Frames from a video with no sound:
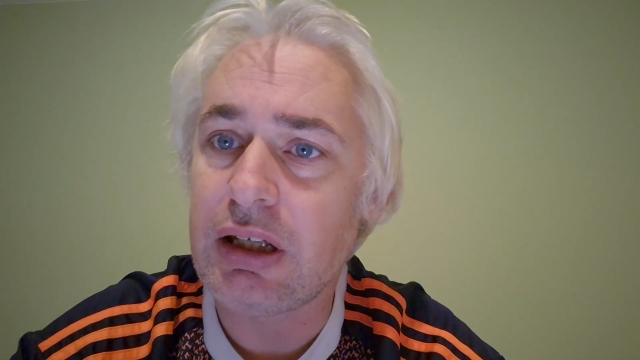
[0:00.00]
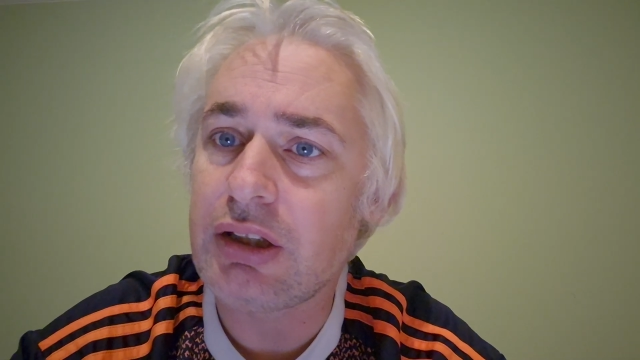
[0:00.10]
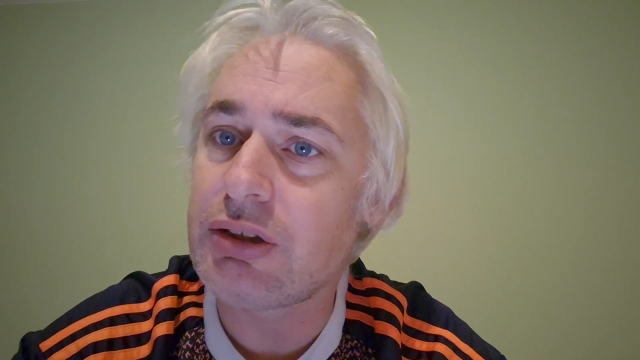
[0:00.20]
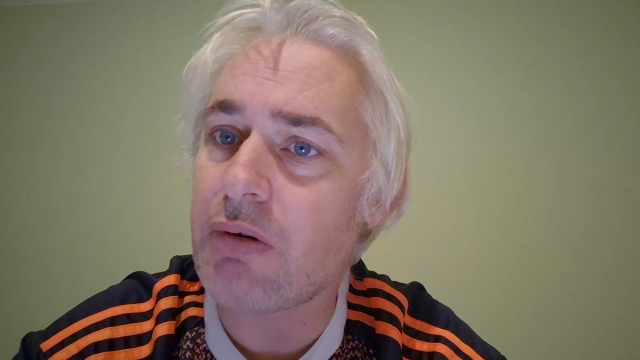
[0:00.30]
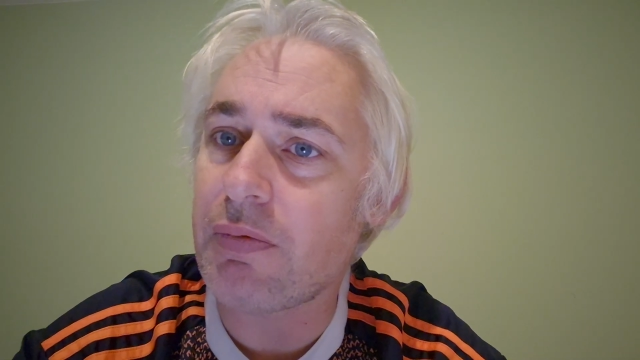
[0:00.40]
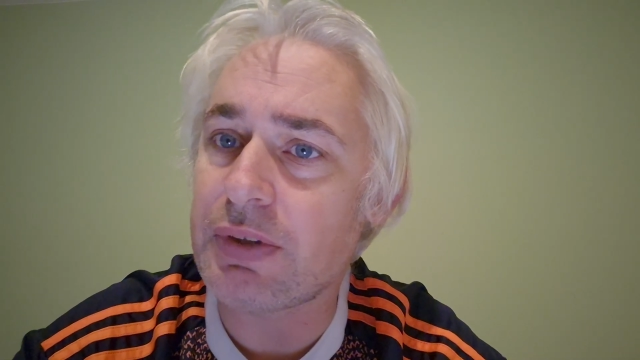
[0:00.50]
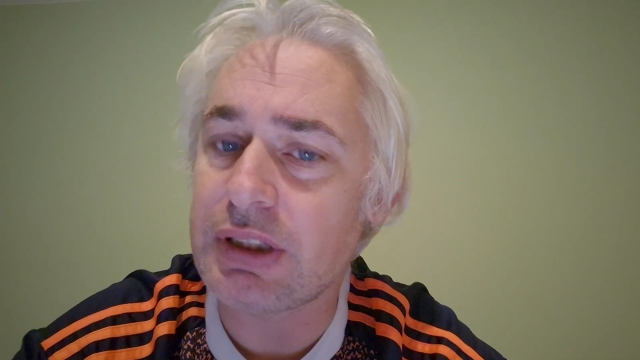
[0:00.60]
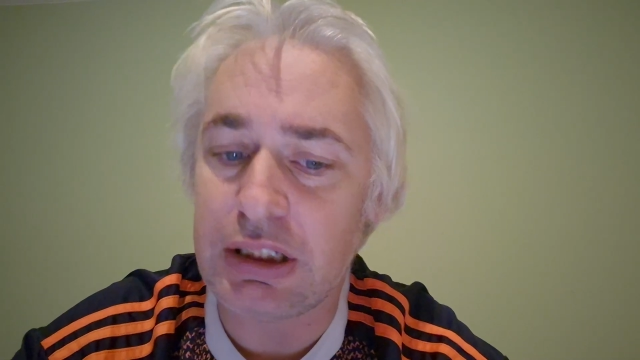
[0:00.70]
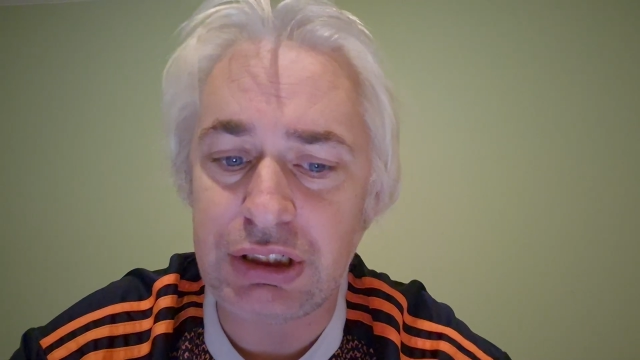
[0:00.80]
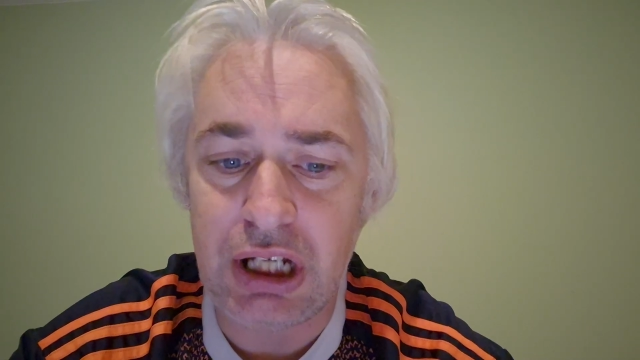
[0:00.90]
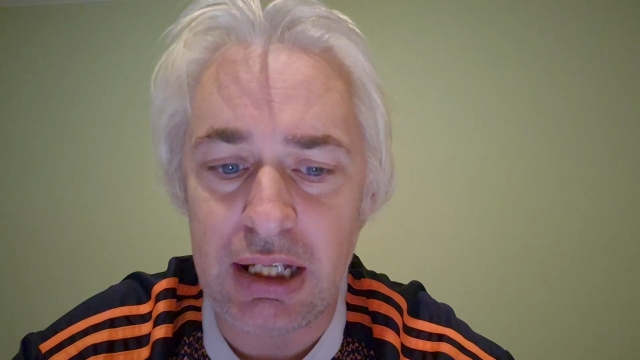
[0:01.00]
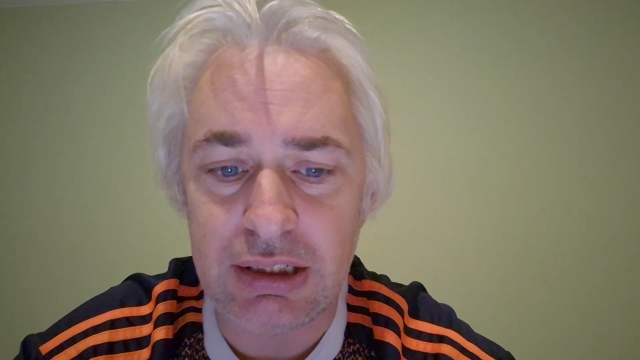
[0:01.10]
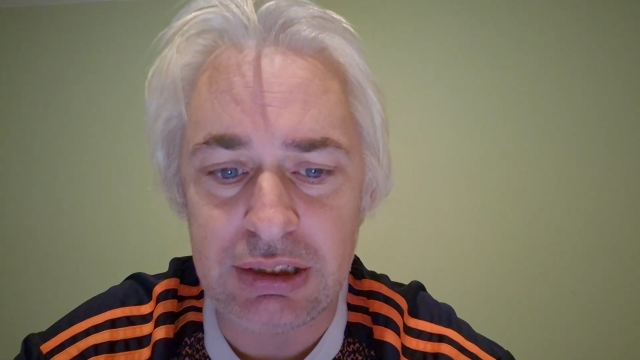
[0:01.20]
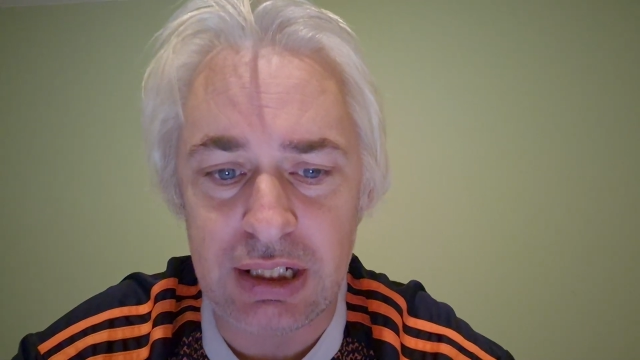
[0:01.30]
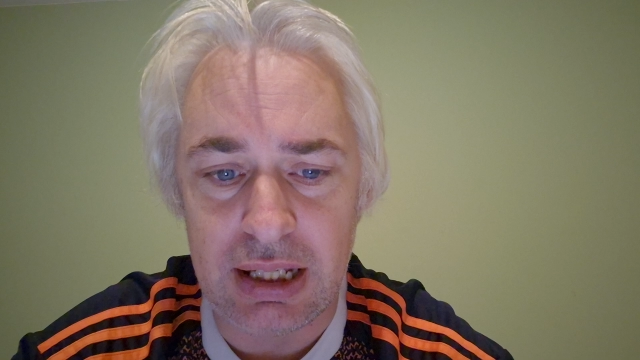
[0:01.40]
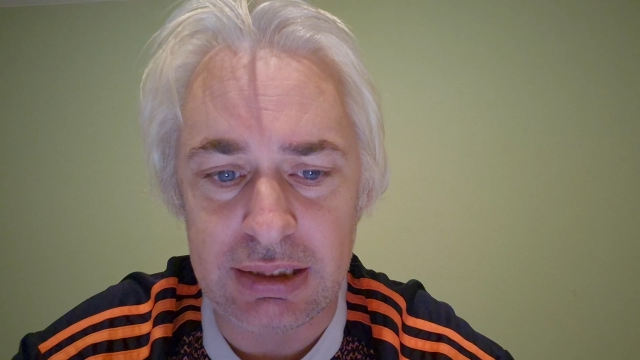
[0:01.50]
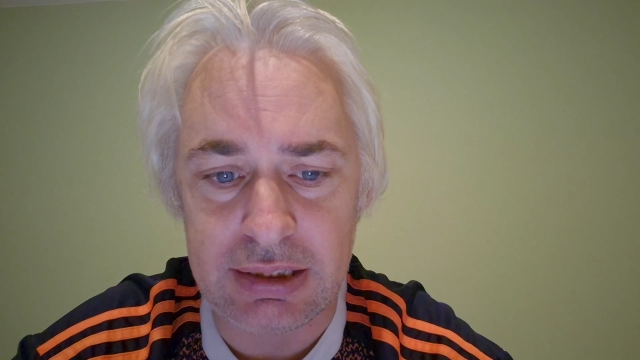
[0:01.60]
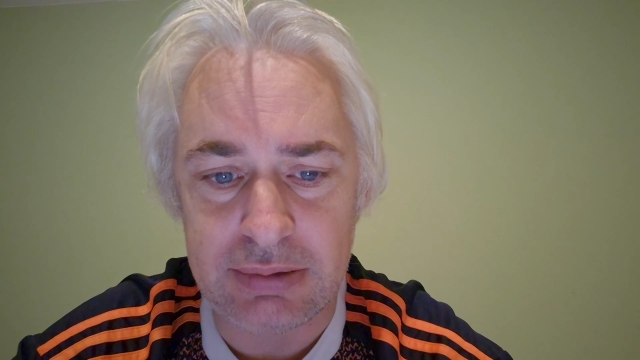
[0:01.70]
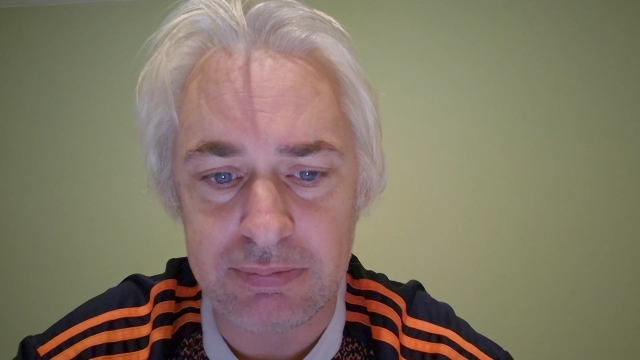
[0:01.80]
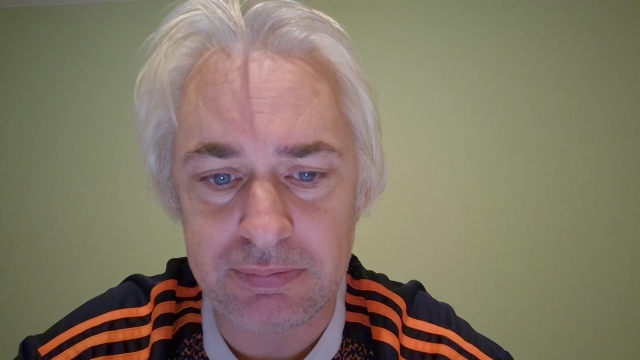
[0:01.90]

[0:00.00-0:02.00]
to obviously change this.